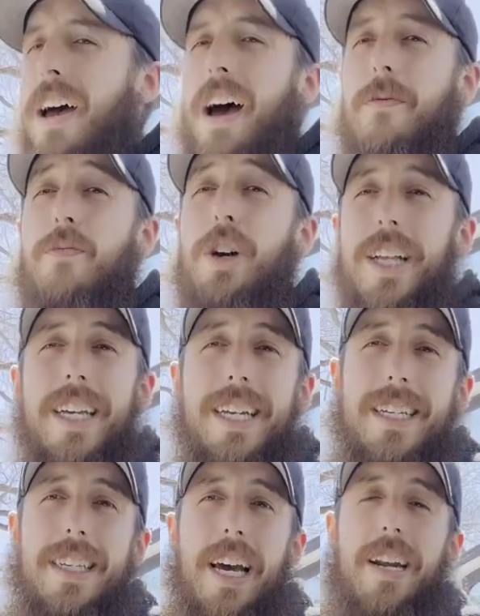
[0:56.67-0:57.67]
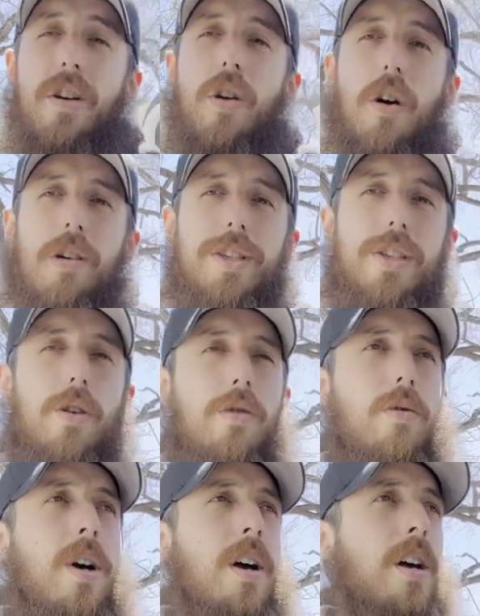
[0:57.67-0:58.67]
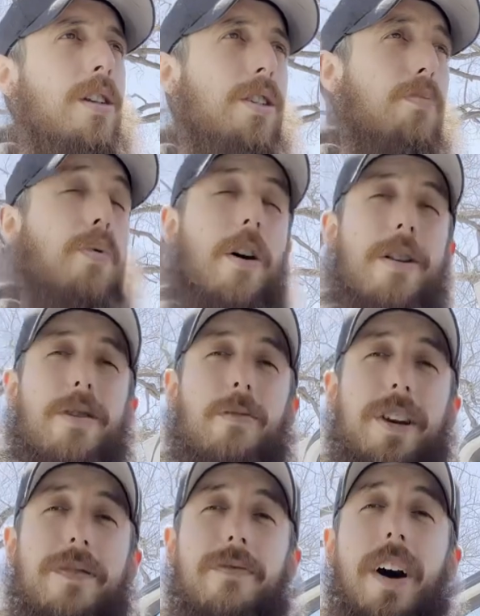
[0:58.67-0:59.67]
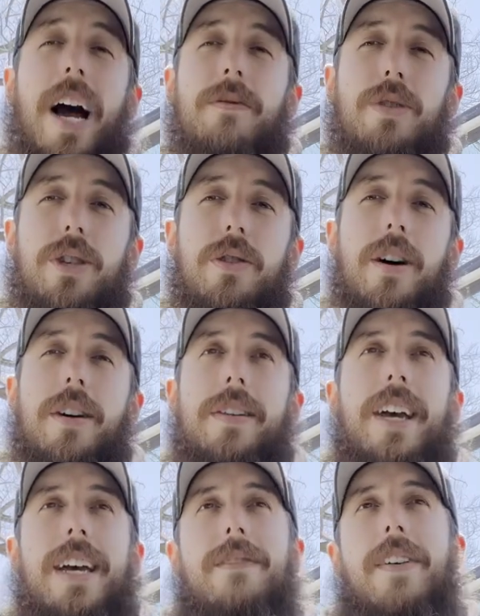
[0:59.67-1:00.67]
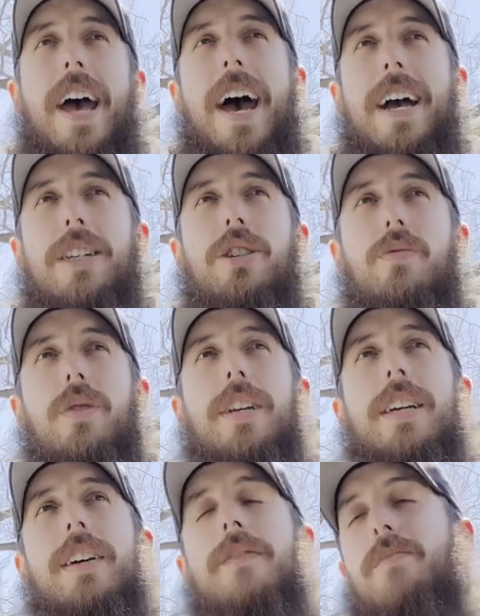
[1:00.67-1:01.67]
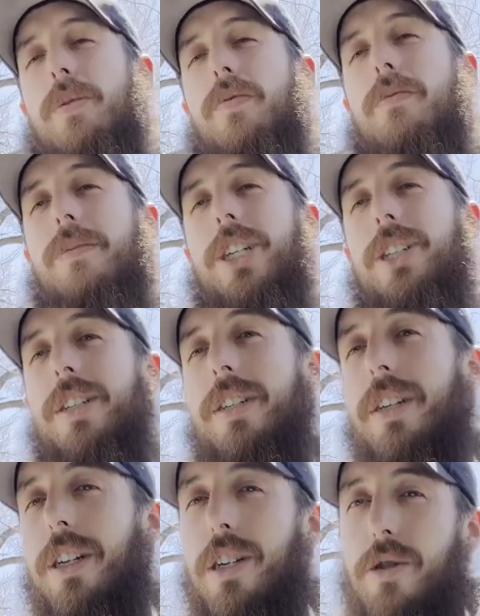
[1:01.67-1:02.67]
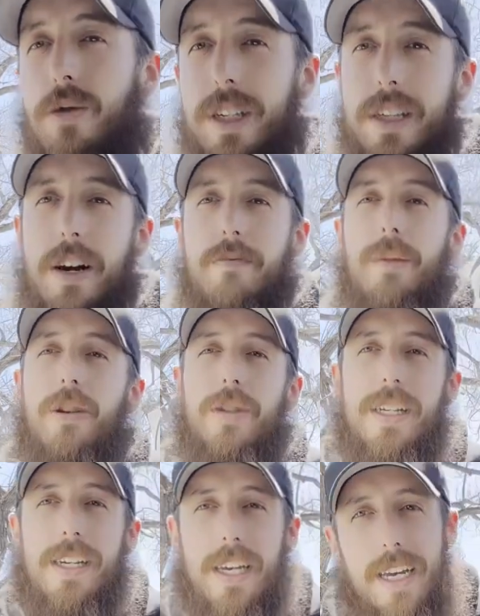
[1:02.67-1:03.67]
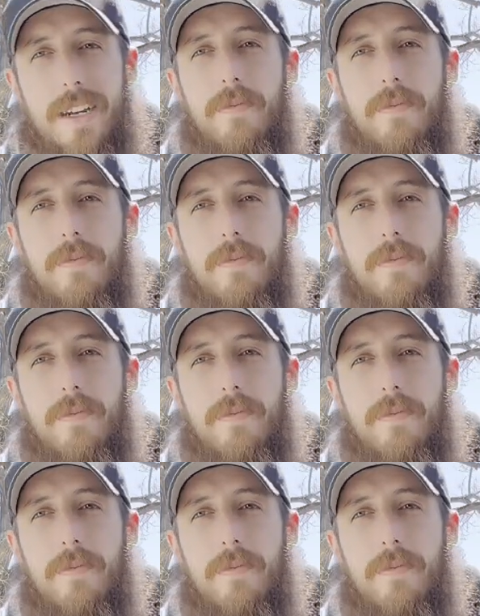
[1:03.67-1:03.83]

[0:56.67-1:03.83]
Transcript: I'm really excited also to partner with Vibe Strong. They have actually given me permission to use their music in